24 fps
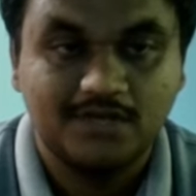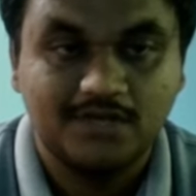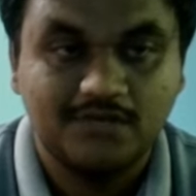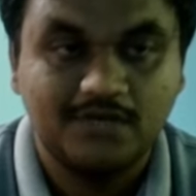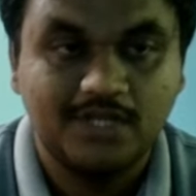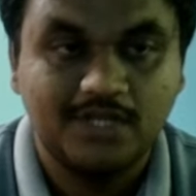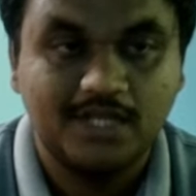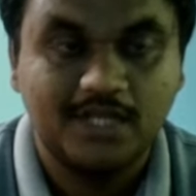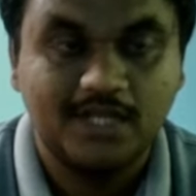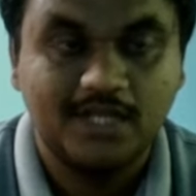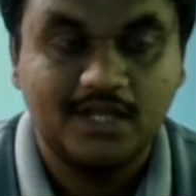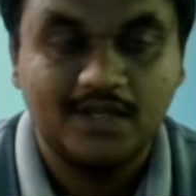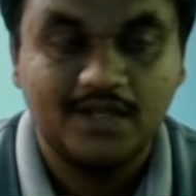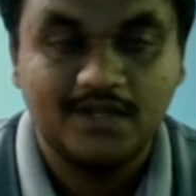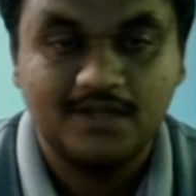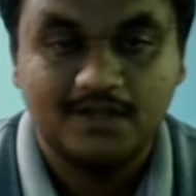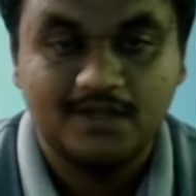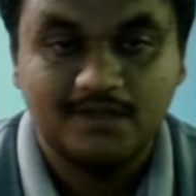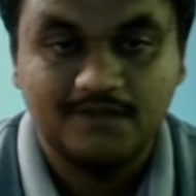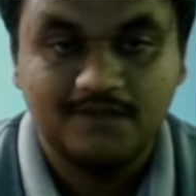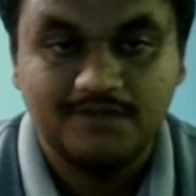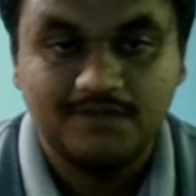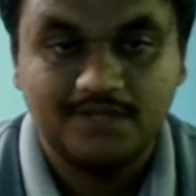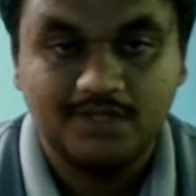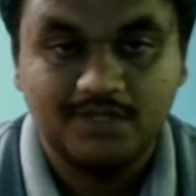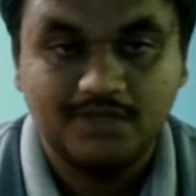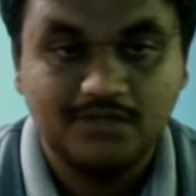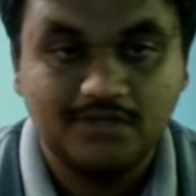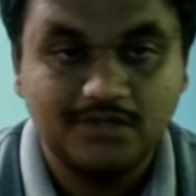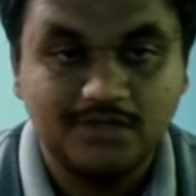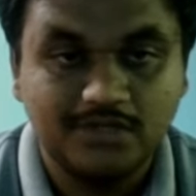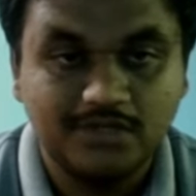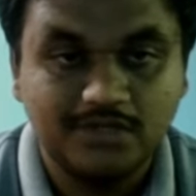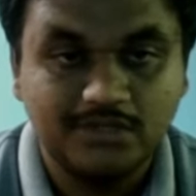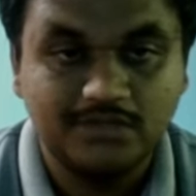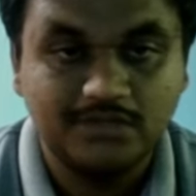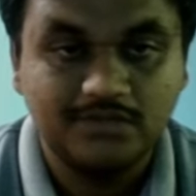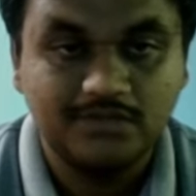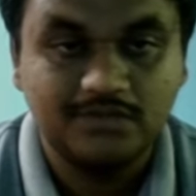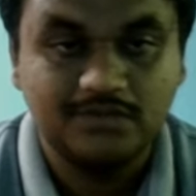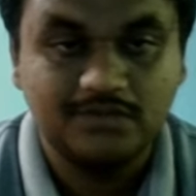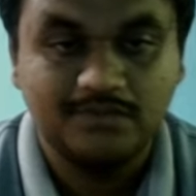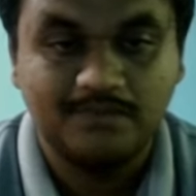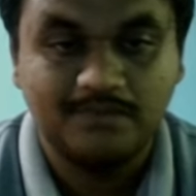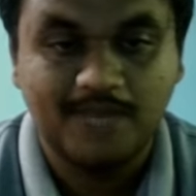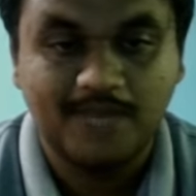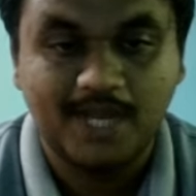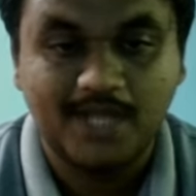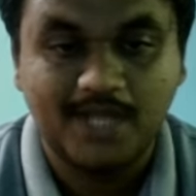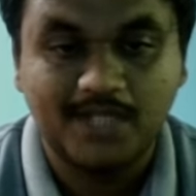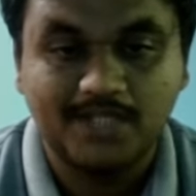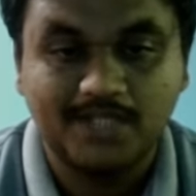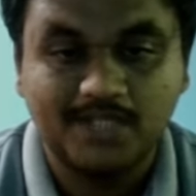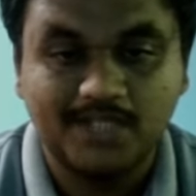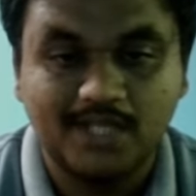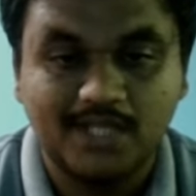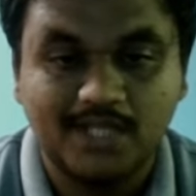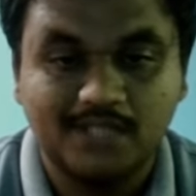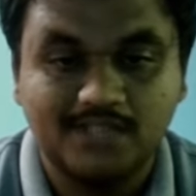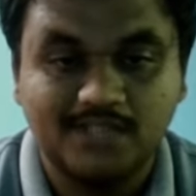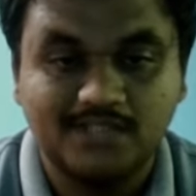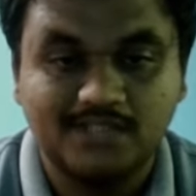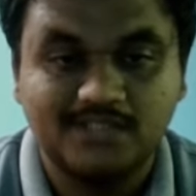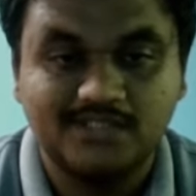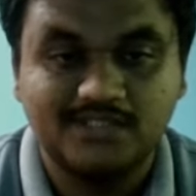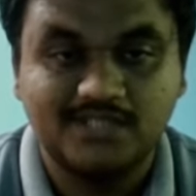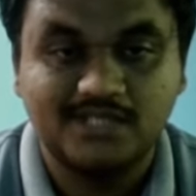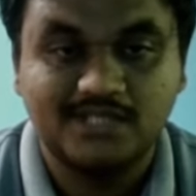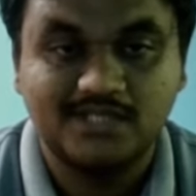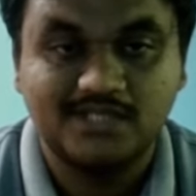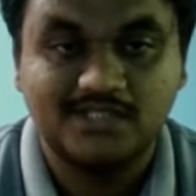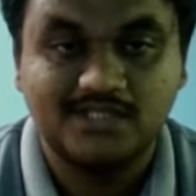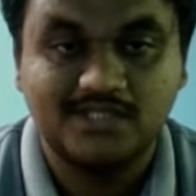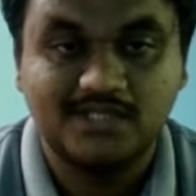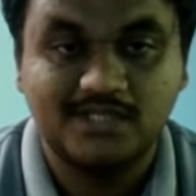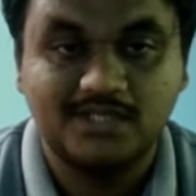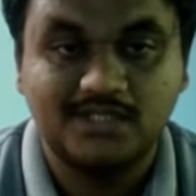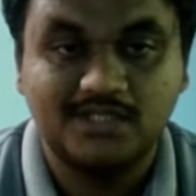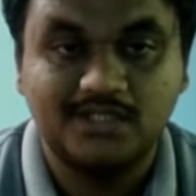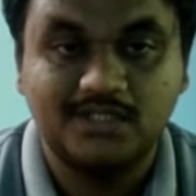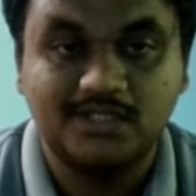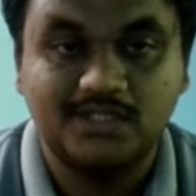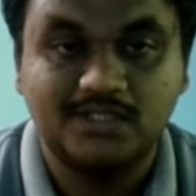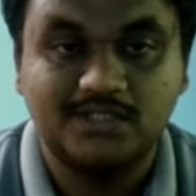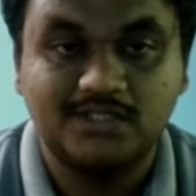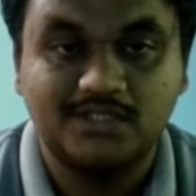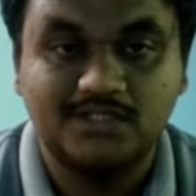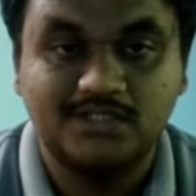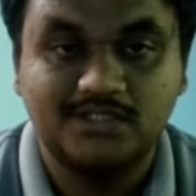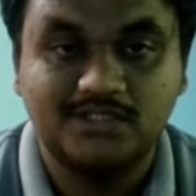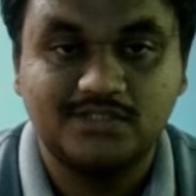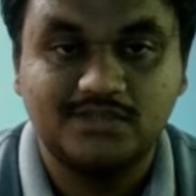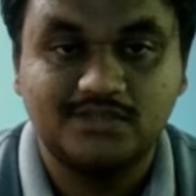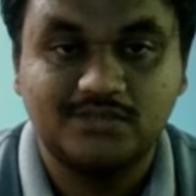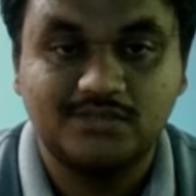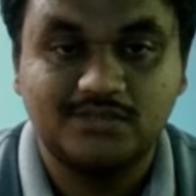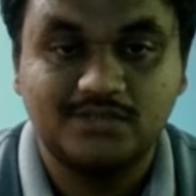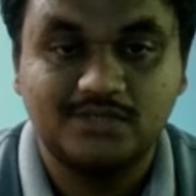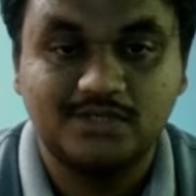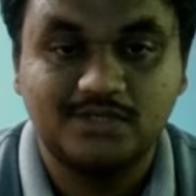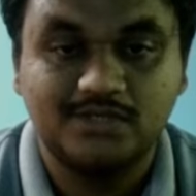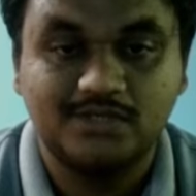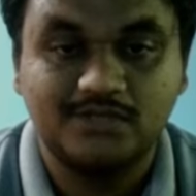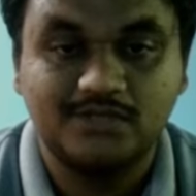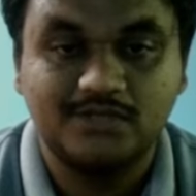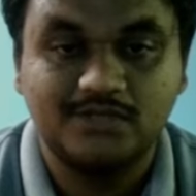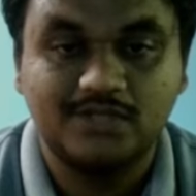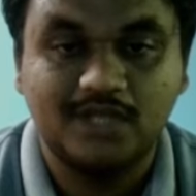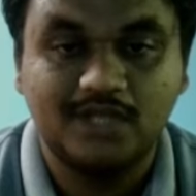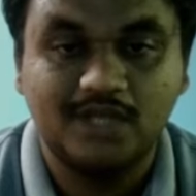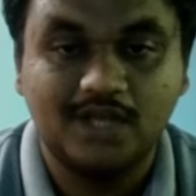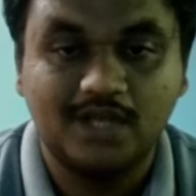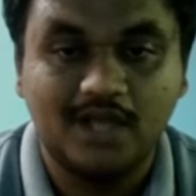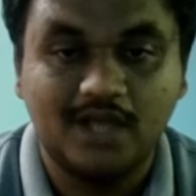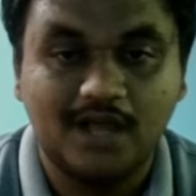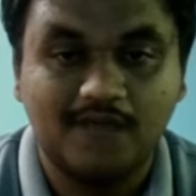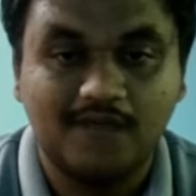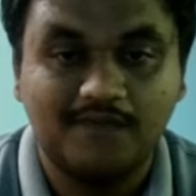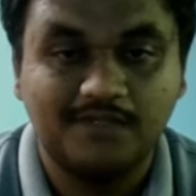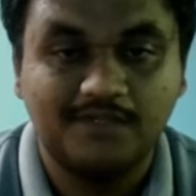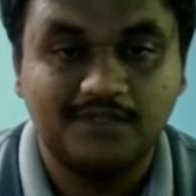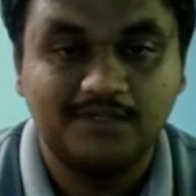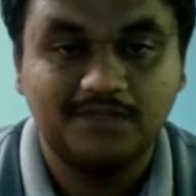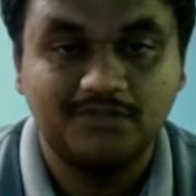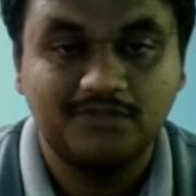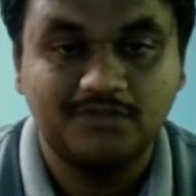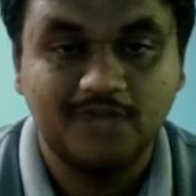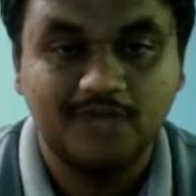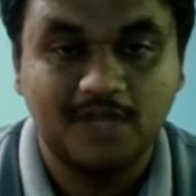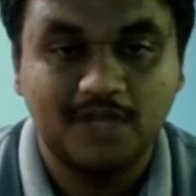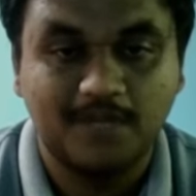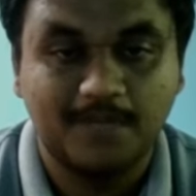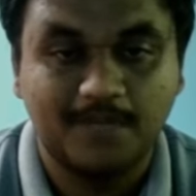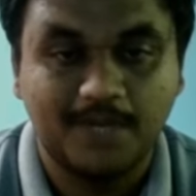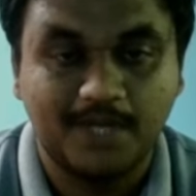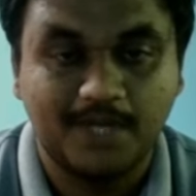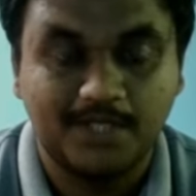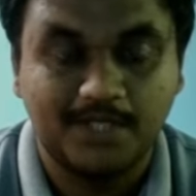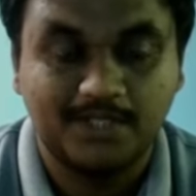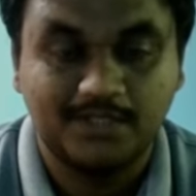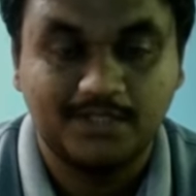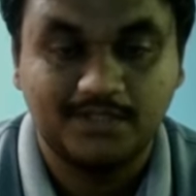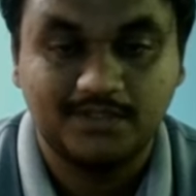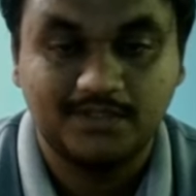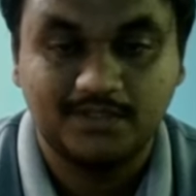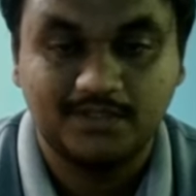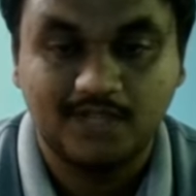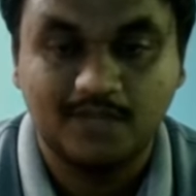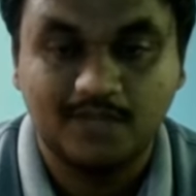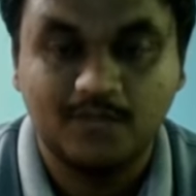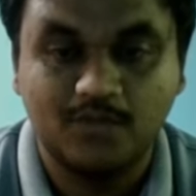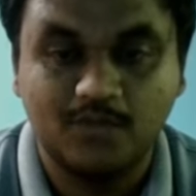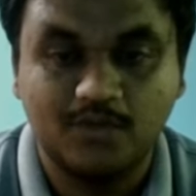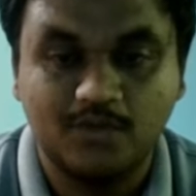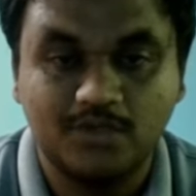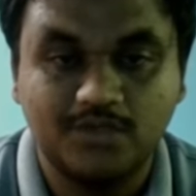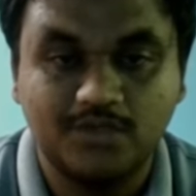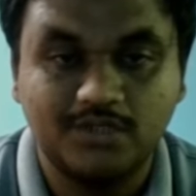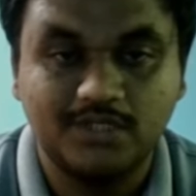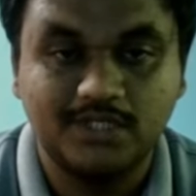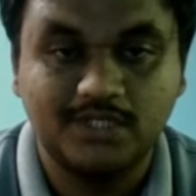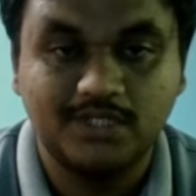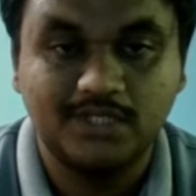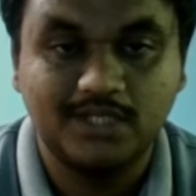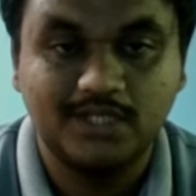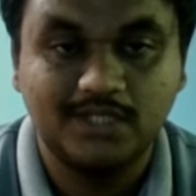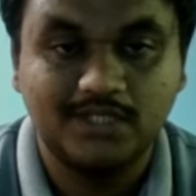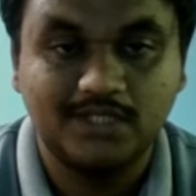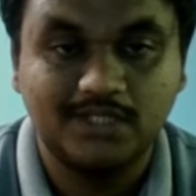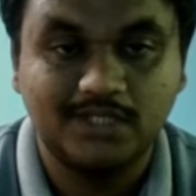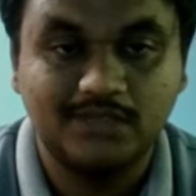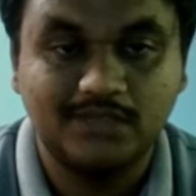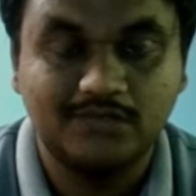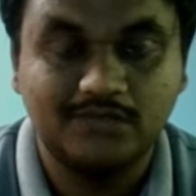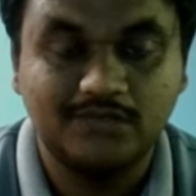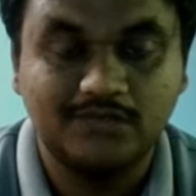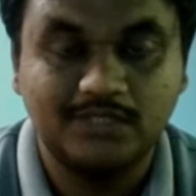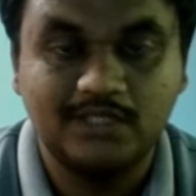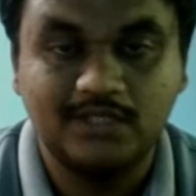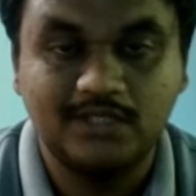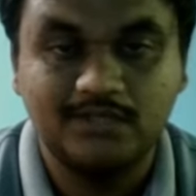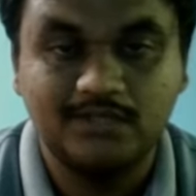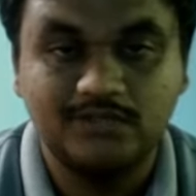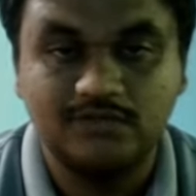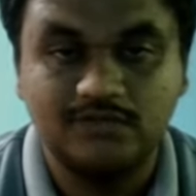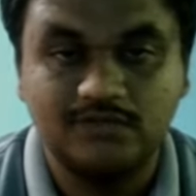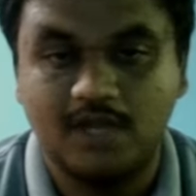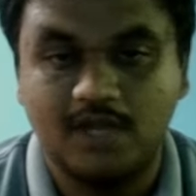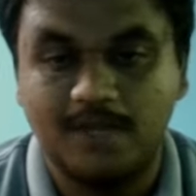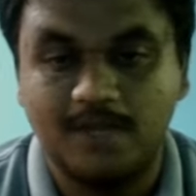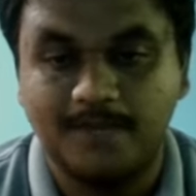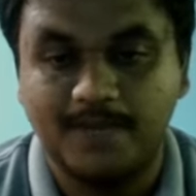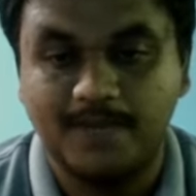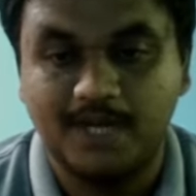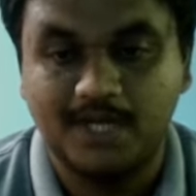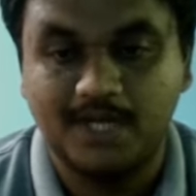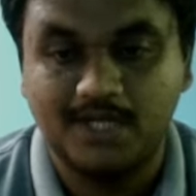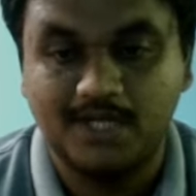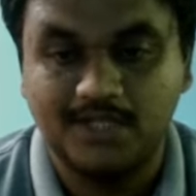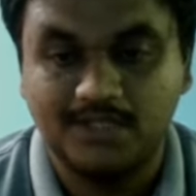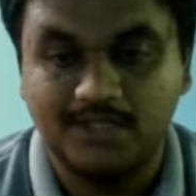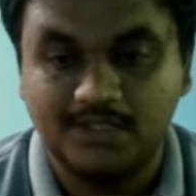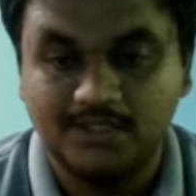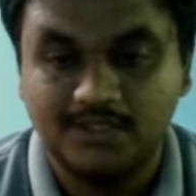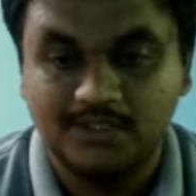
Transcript: Today we are going to bind this Zustand the store into the our UI part. I'm going to create the today UI part.